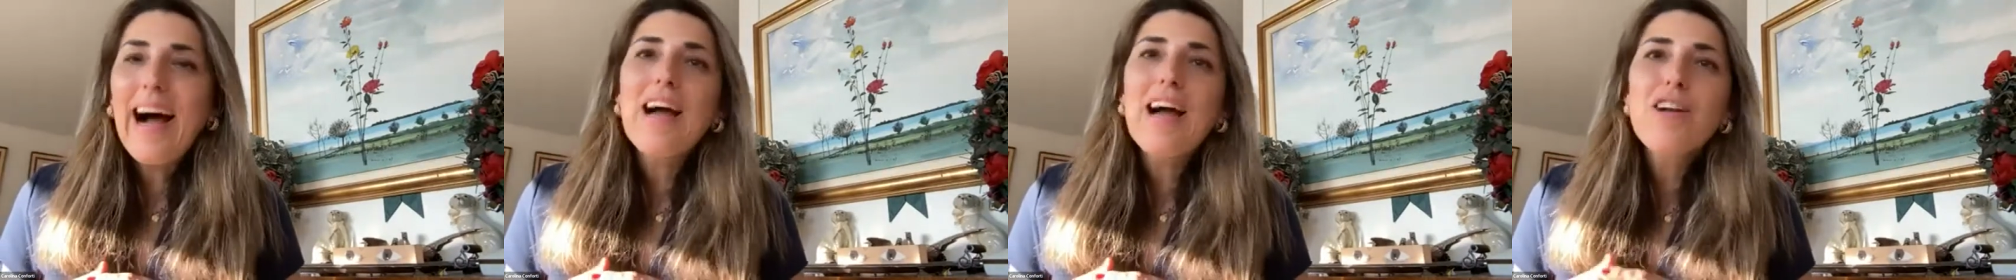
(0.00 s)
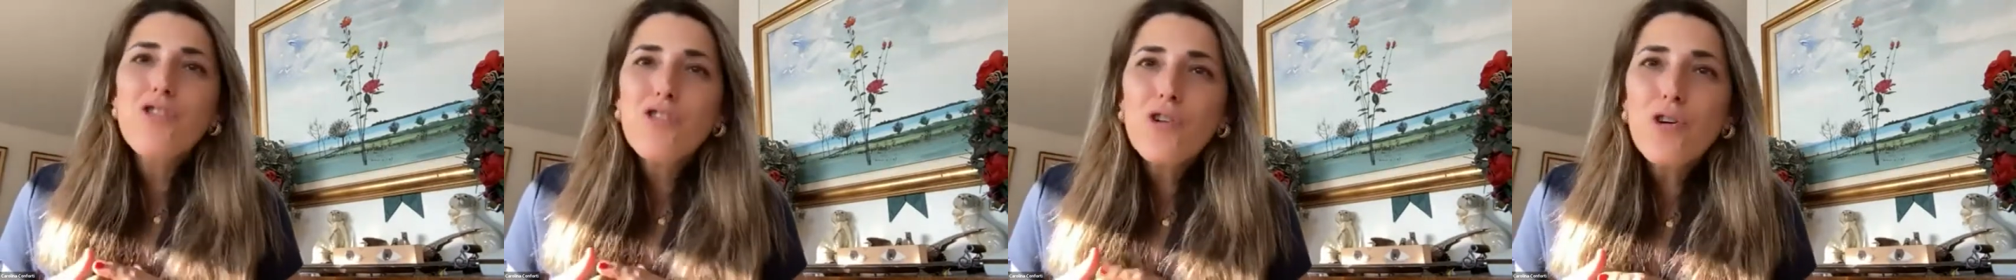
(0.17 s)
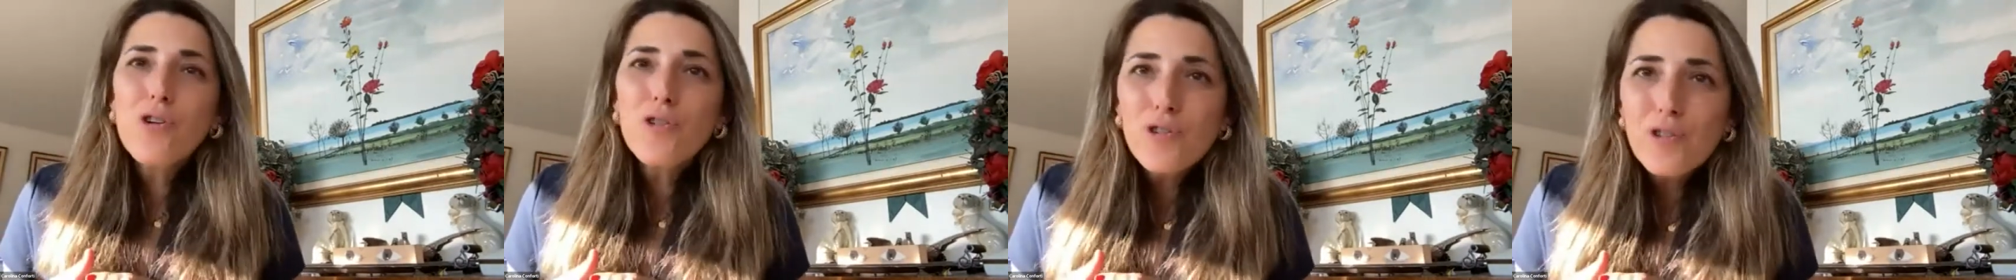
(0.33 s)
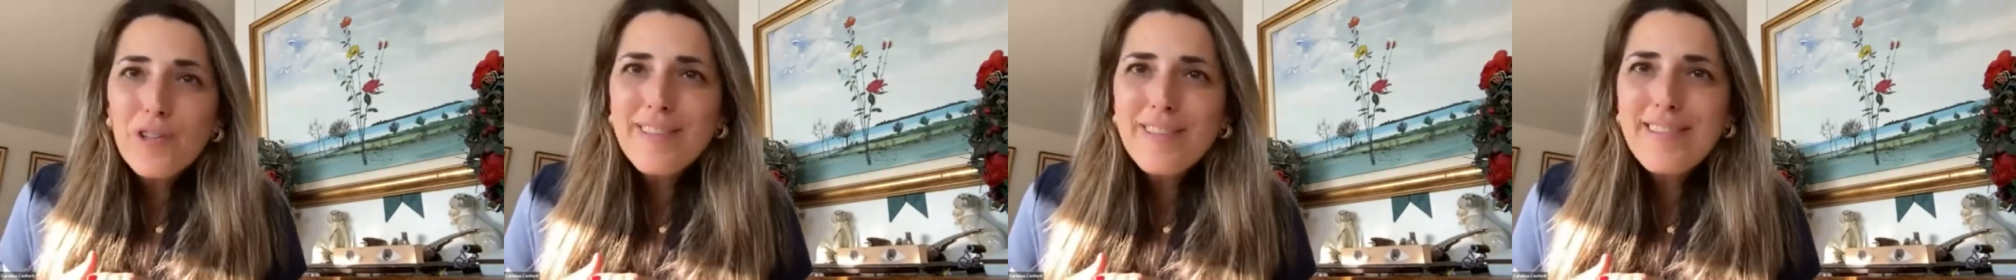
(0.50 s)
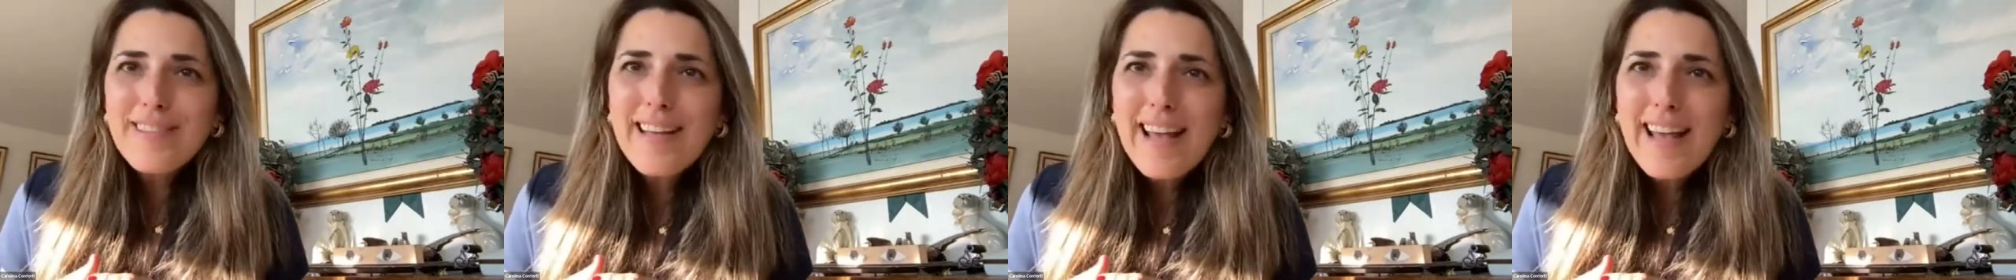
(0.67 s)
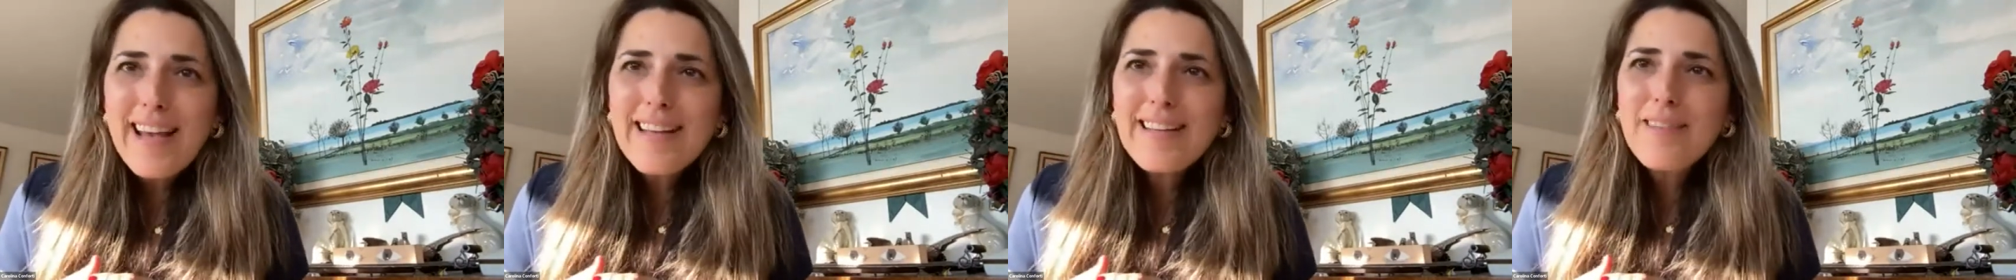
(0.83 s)
I chose this
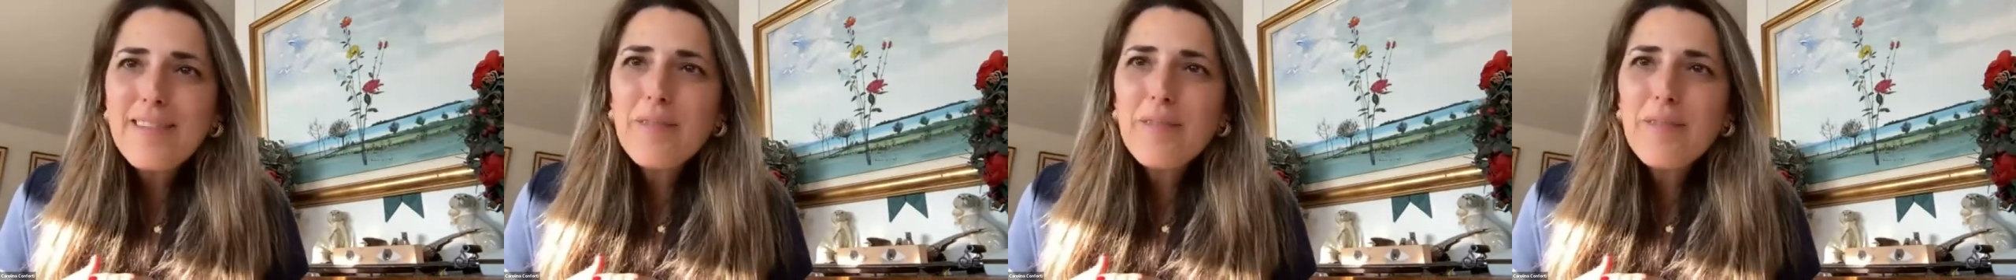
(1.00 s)
date